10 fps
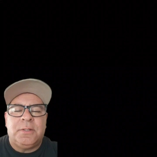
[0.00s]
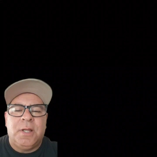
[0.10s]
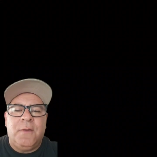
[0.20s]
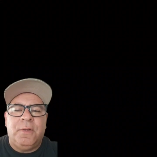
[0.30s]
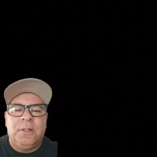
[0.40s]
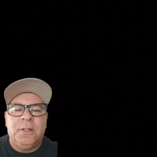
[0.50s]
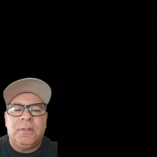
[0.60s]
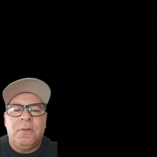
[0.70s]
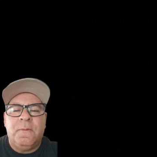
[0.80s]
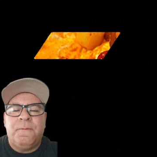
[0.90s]
you covered.
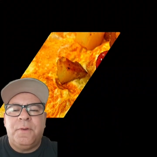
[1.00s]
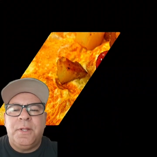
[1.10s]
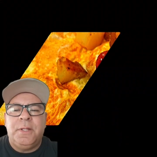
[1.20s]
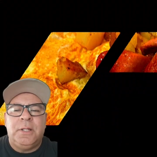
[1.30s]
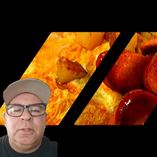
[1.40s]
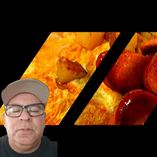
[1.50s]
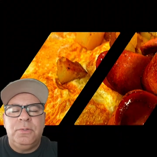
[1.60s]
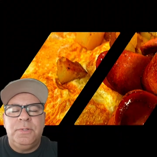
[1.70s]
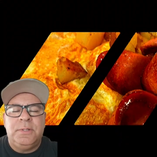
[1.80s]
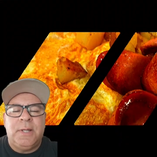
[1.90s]
Look no further than
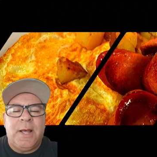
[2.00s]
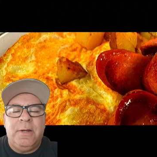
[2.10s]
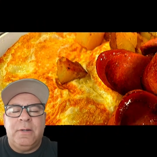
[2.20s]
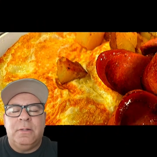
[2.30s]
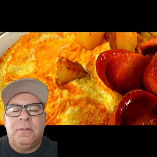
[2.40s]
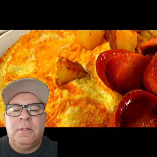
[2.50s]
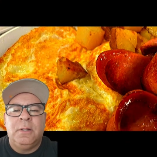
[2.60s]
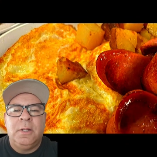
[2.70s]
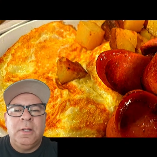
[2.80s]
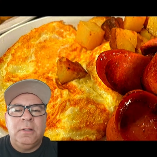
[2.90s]
Lou's Diner.
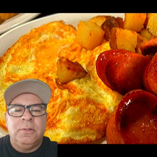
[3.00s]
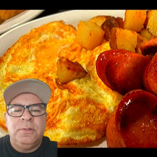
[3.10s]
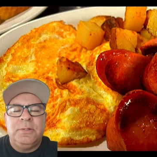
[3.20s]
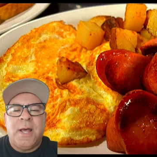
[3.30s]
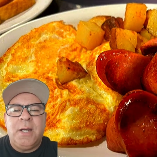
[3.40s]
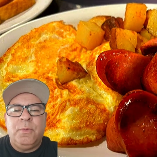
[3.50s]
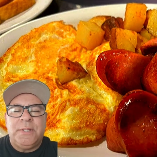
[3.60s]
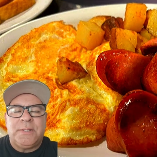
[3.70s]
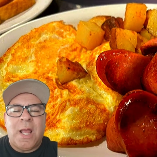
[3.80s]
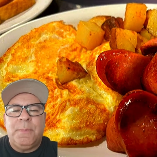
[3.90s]
Lou's Diner
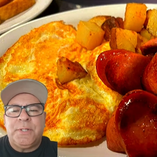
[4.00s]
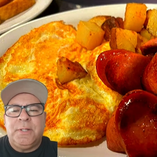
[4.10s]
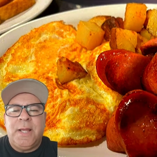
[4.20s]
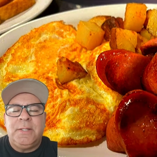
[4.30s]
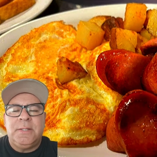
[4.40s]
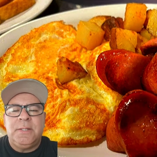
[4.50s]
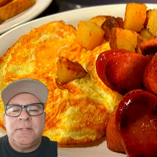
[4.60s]
was established in nineteen